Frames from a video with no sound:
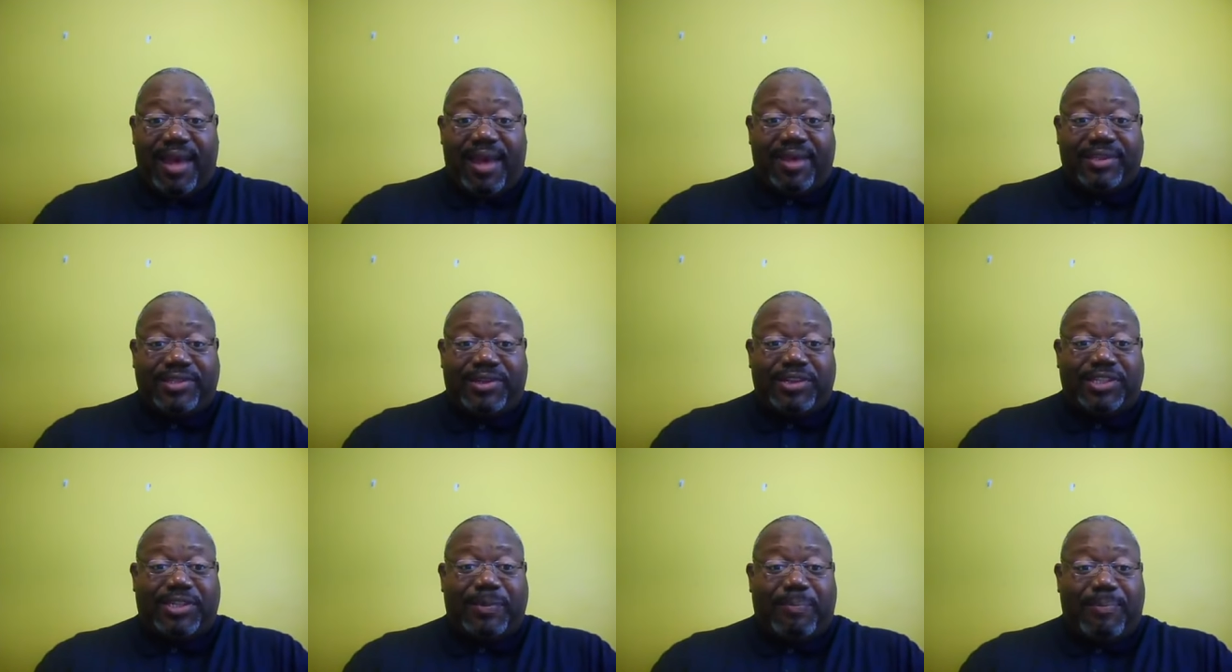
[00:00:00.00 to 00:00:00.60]
Uh, it's
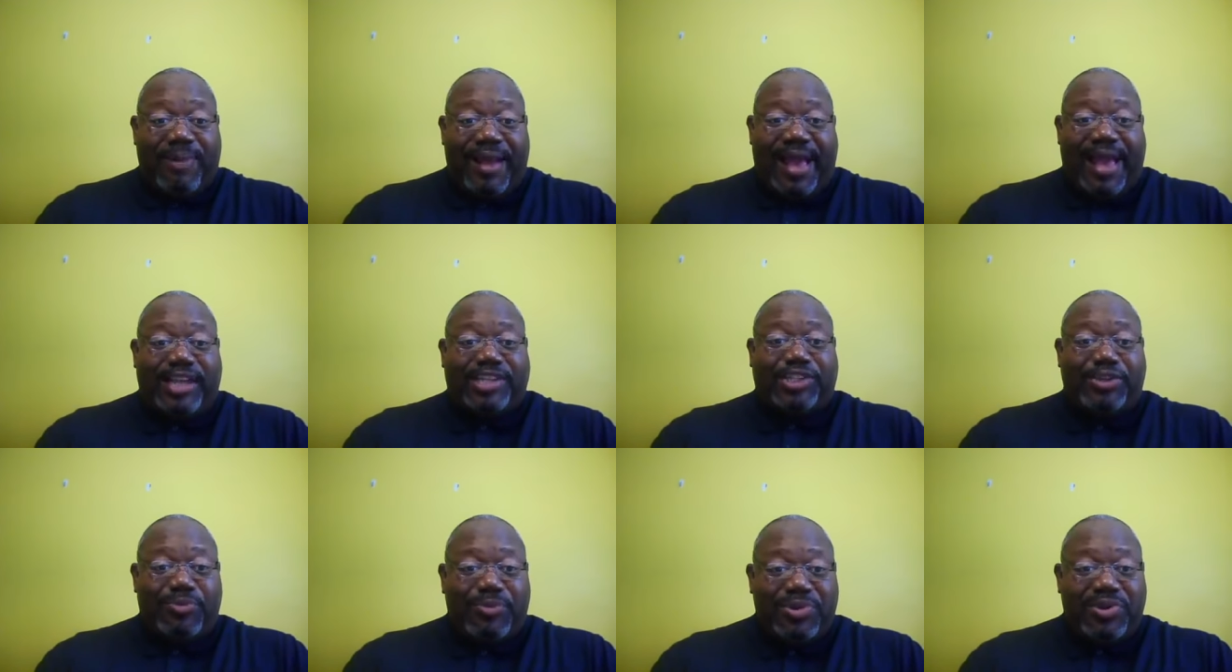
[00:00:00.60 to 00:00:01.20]
going to
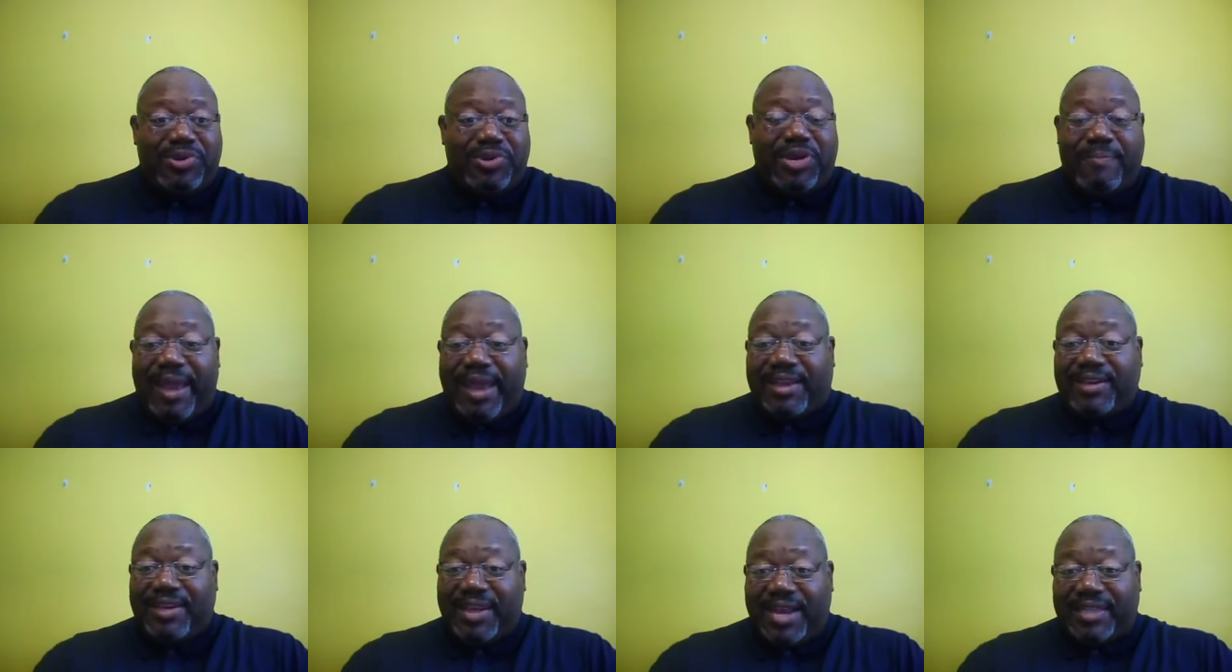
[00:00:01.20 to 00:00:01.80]
surprise you when you come
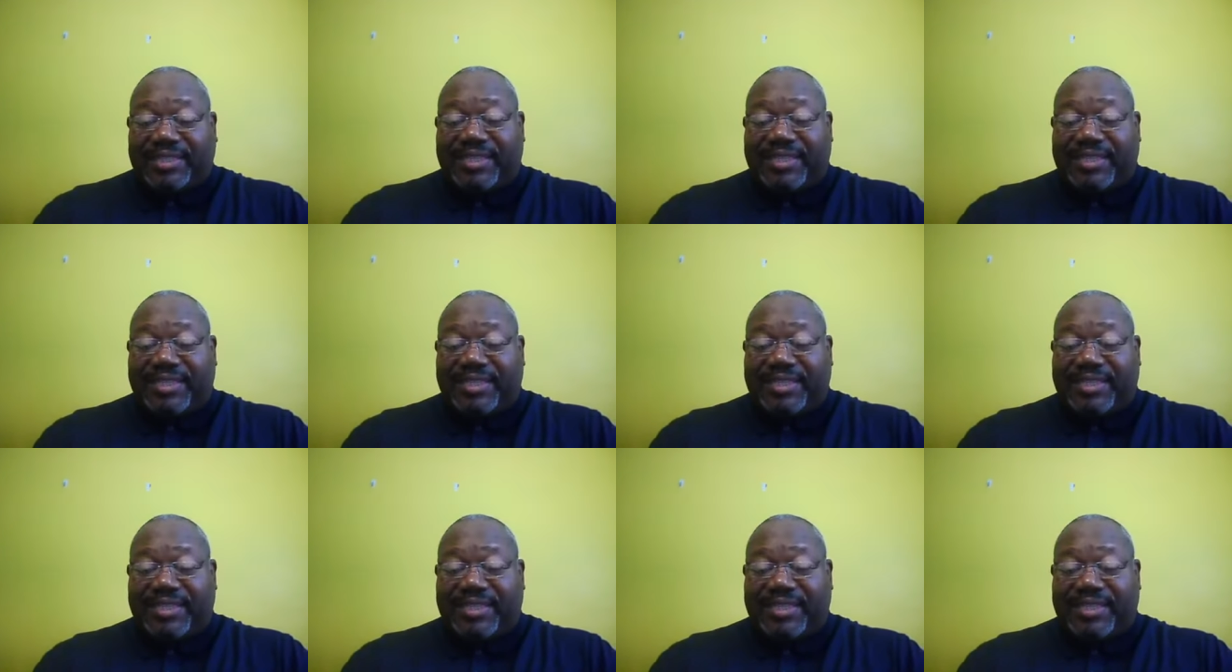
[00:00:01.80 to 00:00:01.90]
back into that